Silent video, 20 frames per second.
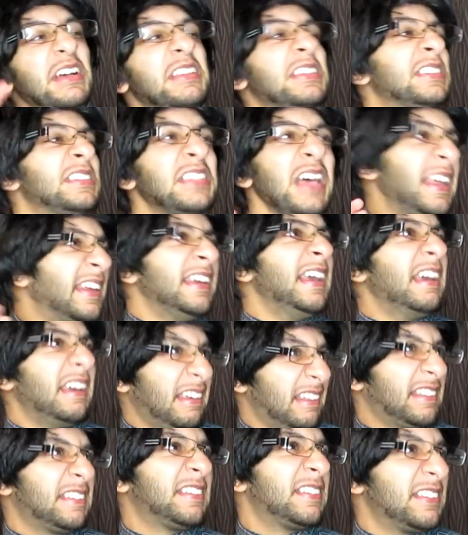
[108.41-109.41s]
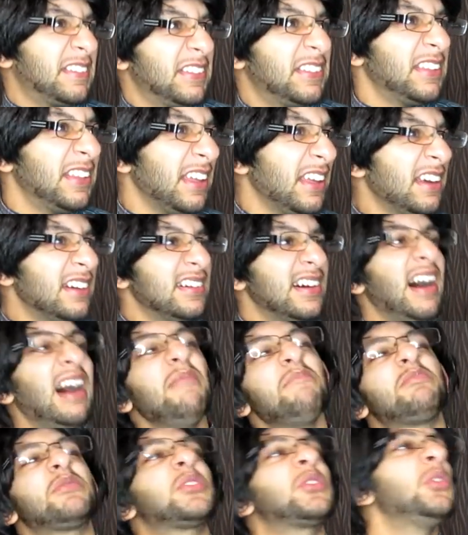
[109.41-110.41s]
psychics.
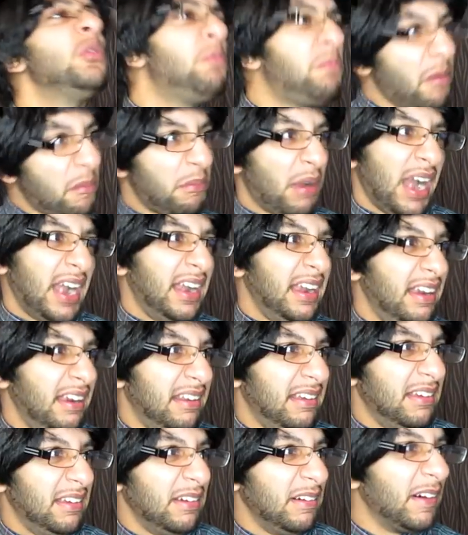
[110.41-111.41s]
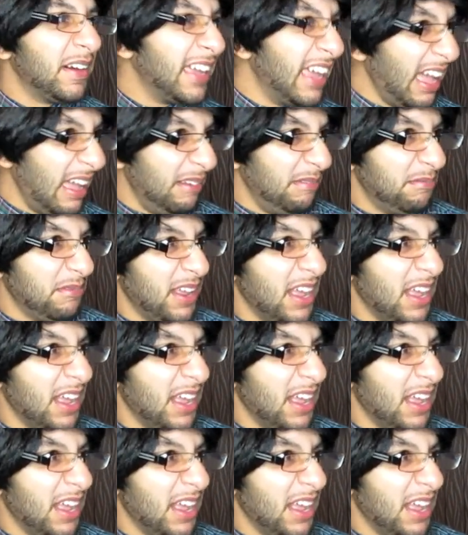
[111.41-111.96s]
I'm Superman, okay?